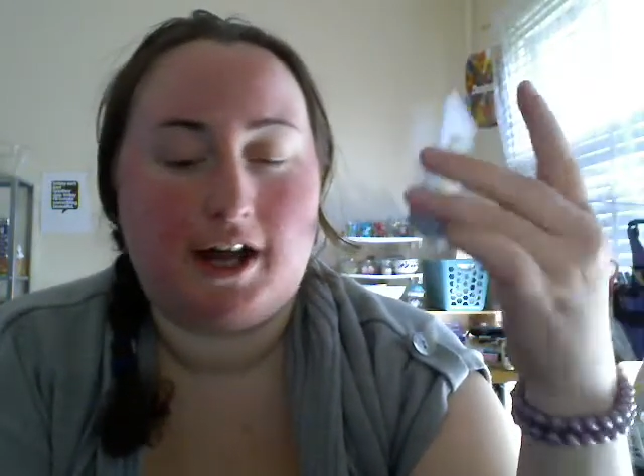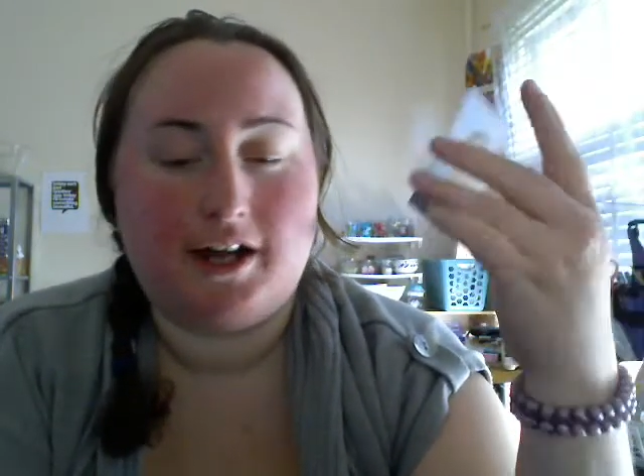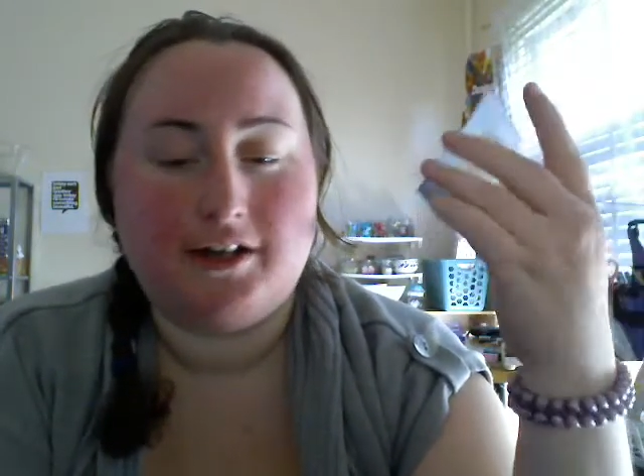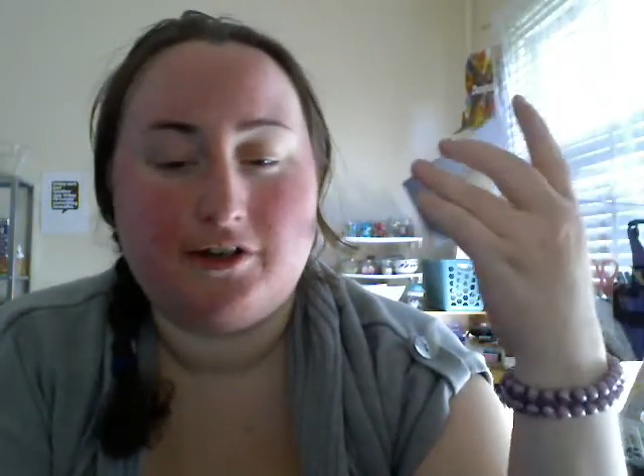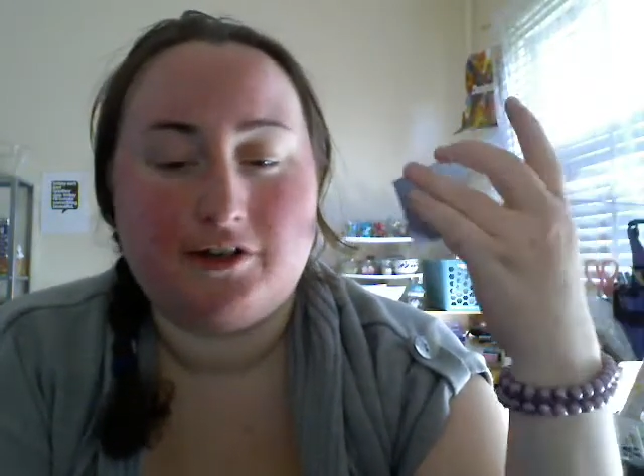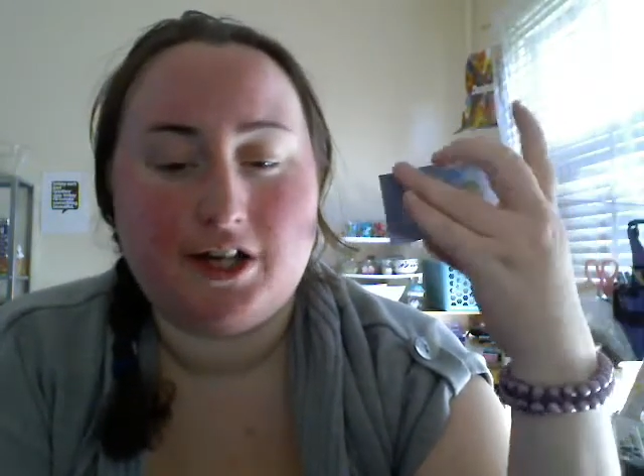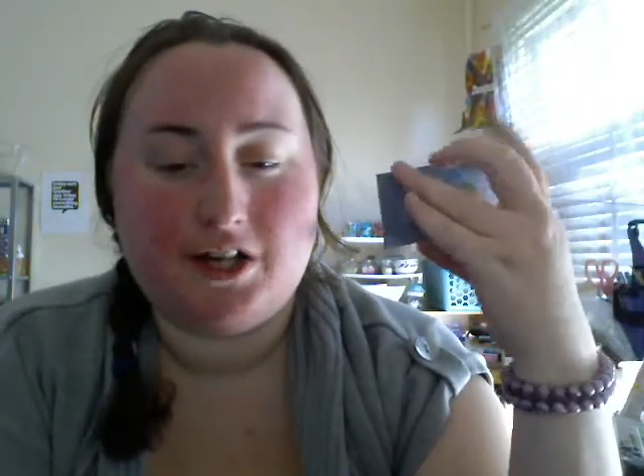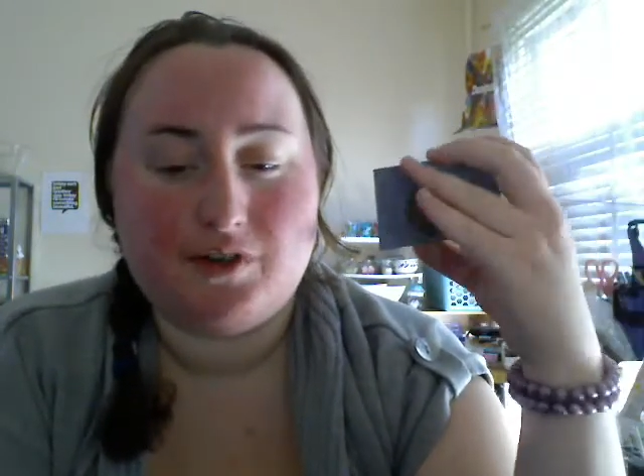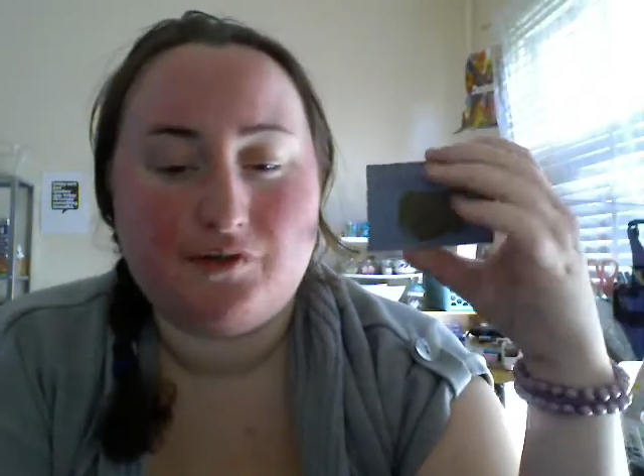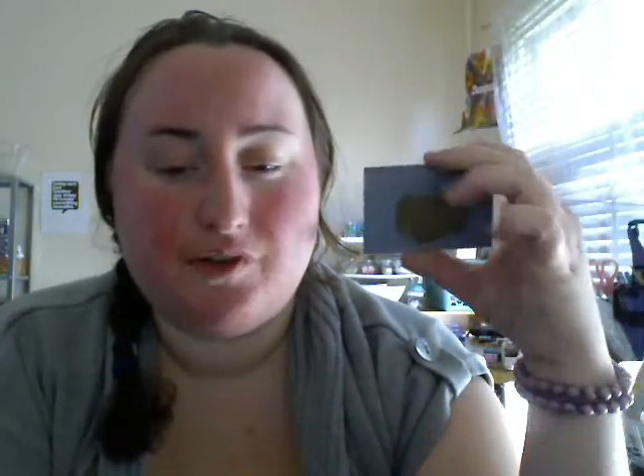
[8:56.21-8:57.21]
And you know,
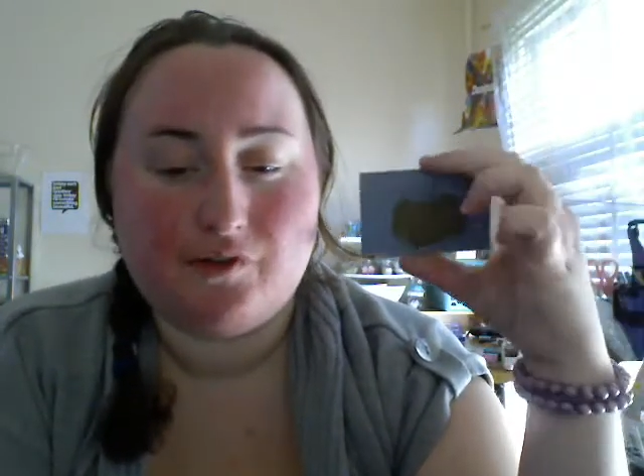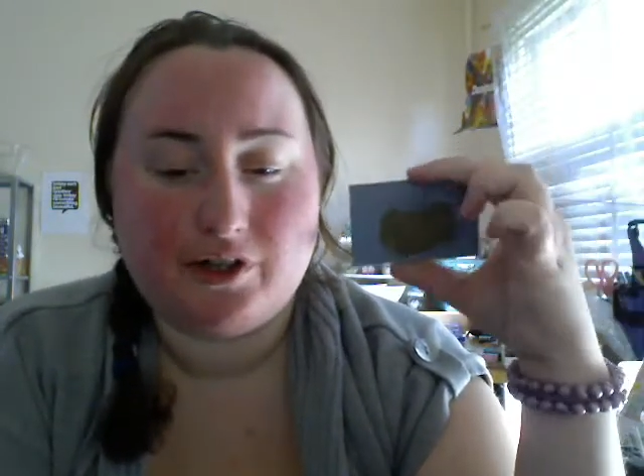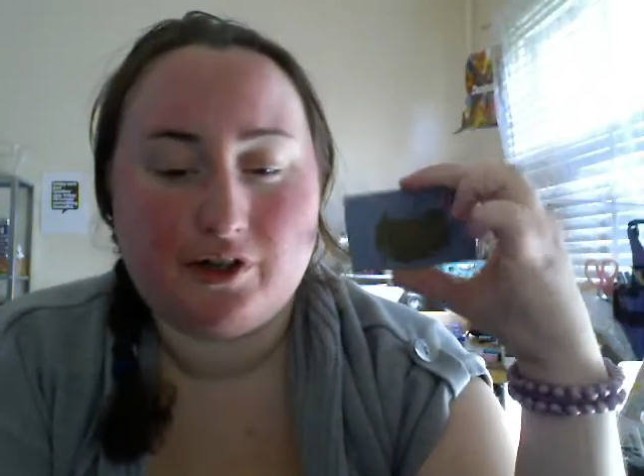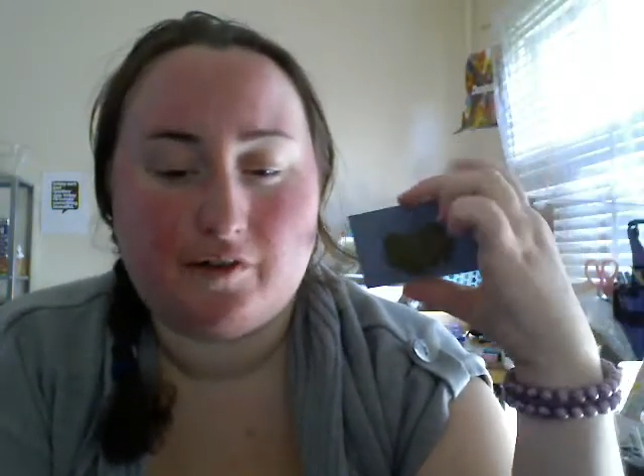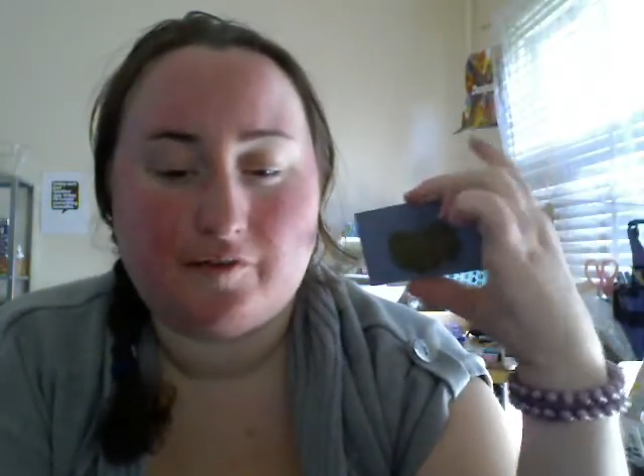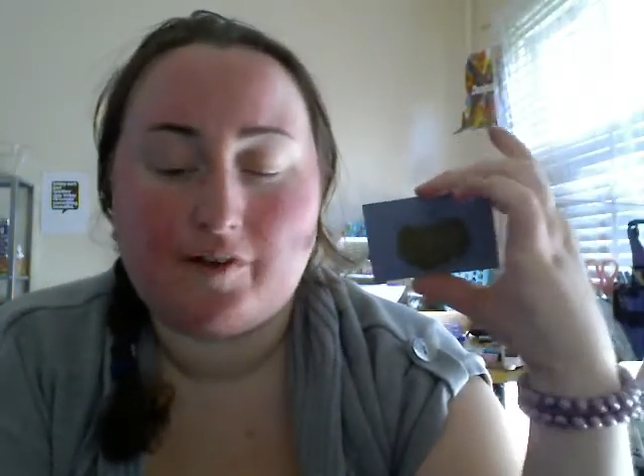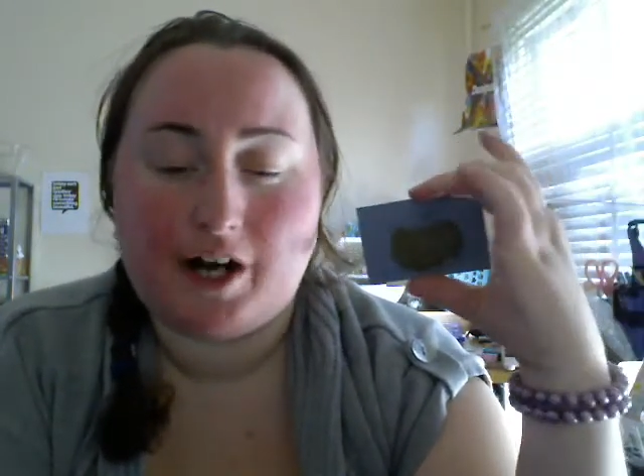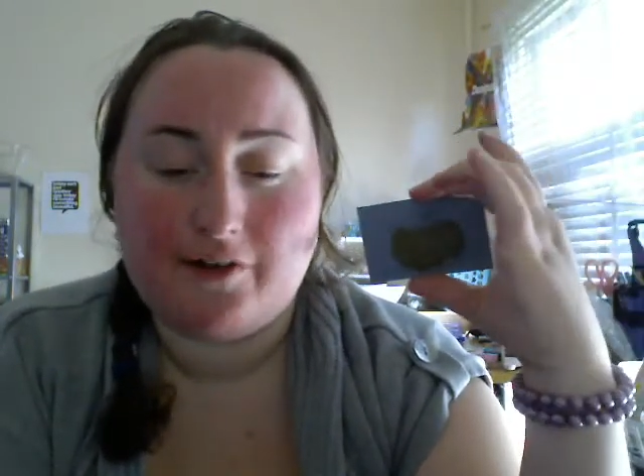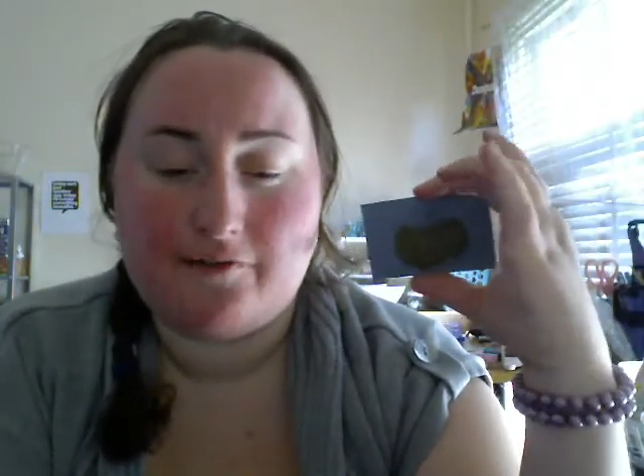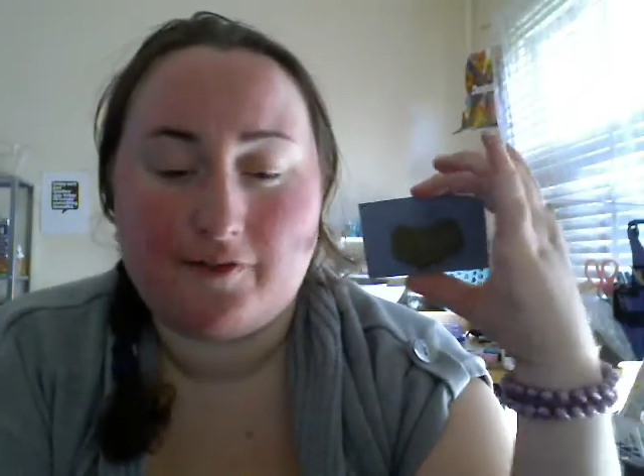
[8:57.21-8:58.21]
even if you've only got 5